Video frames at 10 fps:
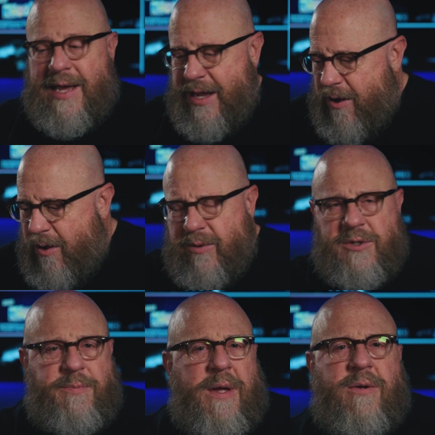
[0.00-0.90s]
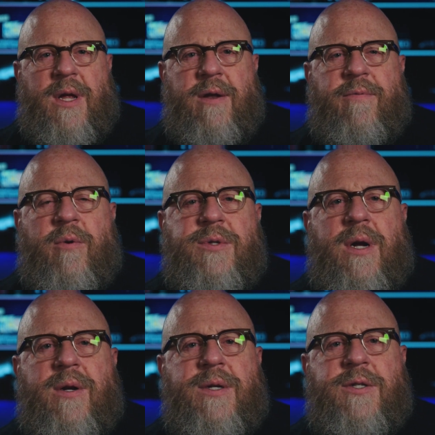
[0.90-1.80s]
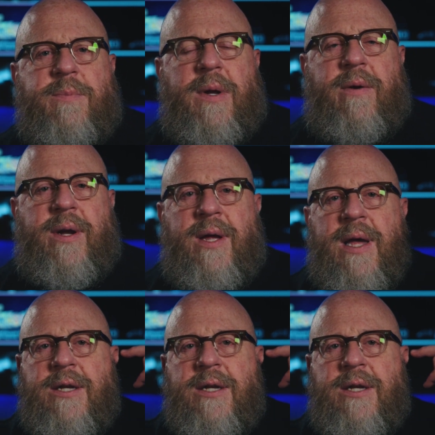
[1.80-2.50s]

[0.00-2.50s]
and all those speakers on the floor started disappearing.